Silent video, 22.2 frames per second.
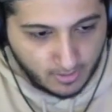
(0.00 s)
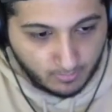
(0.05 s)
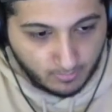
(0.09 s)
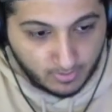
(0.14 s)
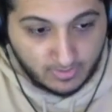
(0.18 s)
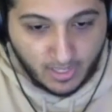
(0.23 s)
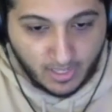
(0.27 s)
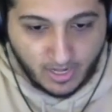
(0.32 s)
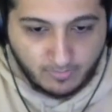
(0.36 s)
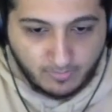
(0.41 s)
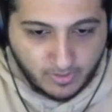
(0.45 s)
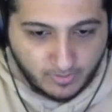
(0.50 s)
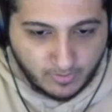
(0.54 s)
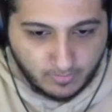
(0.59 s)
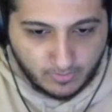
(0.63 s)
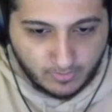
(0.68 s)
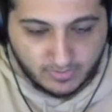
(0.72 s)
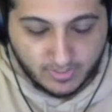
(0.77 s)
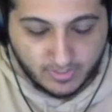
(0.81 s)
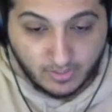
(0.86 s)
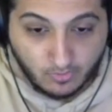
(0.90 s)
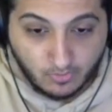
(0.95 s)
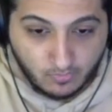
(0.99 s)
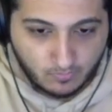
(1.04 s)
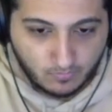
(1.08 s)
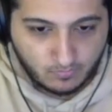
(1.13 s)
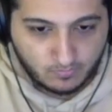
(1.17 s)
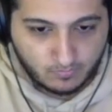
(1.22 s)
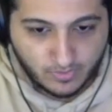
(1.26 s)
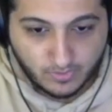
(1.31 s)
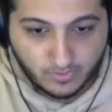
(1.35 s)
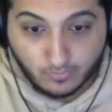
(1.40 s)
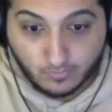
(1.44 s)
But a lot of people, they don't
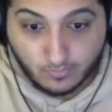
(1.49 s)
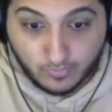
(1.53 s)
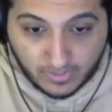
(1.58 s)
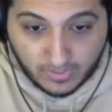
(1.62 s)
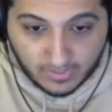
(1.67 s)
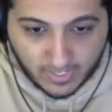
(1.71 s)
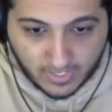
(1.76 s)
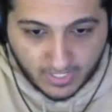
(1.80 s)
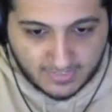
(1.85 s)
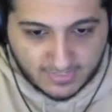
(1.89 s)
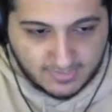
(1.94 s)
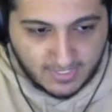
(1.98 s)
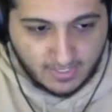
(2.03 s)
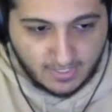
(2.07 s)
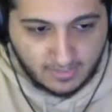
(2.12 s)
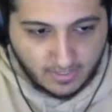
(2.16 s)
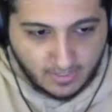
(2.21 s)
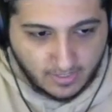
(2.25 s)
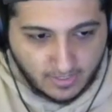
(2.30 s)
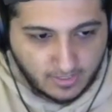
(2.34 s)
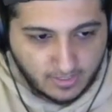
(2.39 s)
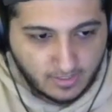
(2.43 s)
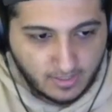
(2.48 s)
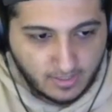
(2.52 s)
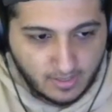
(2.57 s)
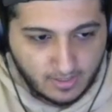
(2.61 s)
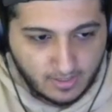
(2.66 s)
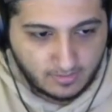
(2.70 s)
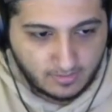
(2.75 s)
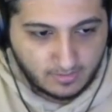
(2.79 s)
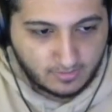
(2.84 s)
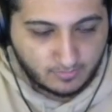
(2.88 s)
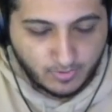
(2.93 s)
they don't realize that. Like
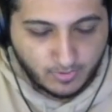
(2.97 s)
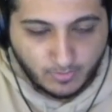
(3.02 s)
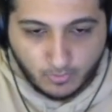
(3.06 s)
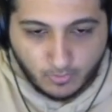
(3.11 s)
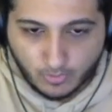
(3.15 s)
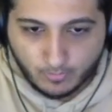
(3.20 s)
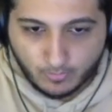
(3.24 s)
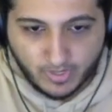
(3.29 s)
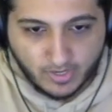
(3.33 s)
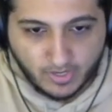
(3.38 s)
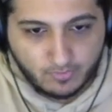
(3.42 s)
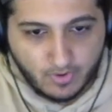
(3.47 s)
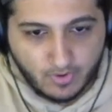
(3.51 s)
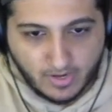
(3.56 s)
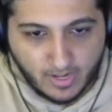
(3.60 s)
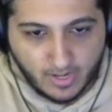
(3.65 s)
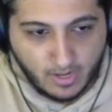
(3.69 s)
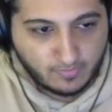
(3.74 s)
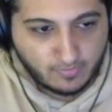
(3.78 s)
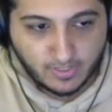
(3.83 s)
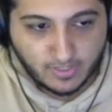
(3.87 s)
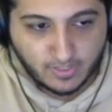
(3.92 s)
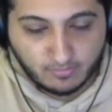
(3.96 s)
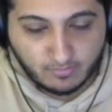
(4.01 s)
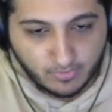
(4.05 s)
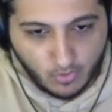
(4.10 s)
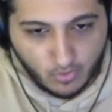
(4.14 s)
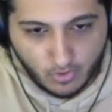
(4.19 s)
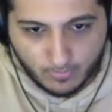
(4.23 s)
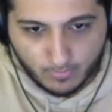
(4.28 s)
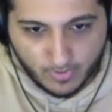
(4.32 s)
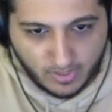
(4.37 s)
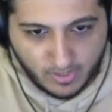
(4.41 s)
the people who are big right now, they didn't
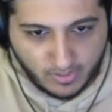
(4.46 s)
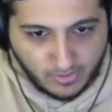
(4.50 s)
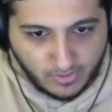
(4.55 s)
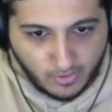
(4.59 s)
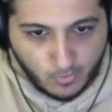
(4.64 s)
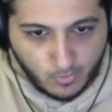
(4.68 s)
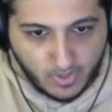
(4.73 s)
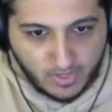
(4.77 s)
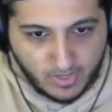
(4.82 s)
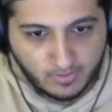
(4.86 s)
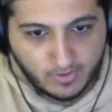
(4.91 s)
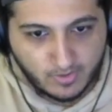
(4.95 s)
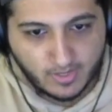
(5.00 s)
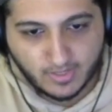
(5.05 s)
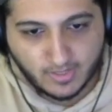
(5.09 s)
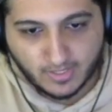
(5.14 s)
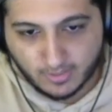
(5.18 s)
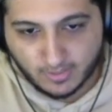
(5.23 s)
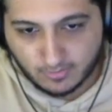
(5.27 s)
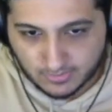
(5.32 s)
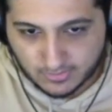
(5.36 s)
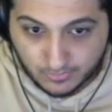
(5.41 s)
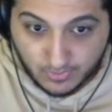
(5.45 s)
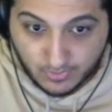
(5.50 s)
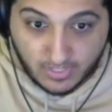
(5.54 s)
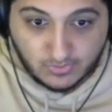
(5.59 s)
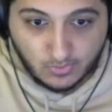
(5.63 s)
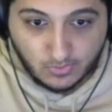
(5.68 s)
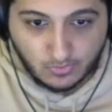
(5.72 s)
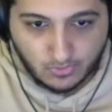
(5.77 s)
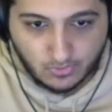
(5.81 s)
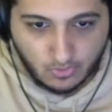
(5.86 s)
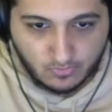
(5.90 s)
blow up out of nowhere, right? Like it was
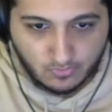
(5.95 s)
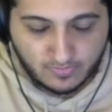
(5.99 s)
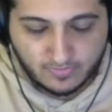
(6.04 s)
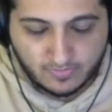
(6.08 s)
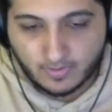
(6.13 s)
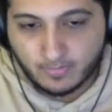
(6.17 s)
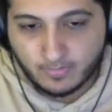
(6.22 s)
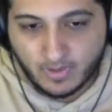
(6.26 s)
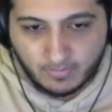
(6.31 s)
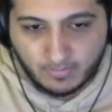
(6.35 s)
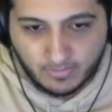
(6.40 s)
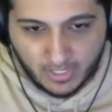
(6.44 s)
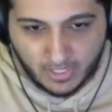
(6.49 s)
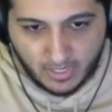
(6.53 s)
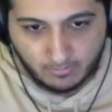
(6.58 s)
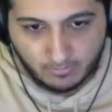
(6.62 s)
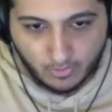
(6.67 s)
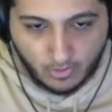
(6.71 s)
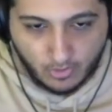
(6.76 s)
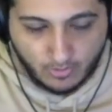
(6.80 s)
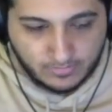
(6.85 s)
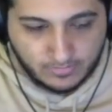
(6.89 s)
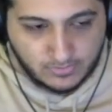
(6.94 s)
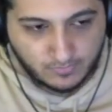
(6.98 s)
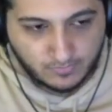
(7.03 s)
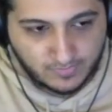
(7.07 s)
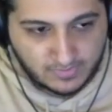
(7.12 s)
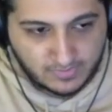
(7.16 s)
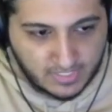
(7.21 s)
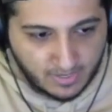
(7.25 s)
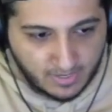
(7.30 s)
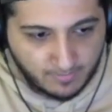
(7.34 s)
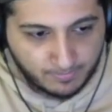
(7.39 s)
gradual growth, and then maybe they had blow-ups
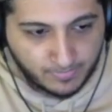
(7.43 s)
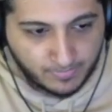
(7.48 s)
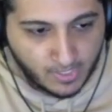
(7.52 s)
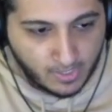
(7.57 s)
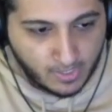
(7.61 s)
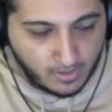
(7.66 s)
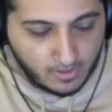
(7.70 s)
over time.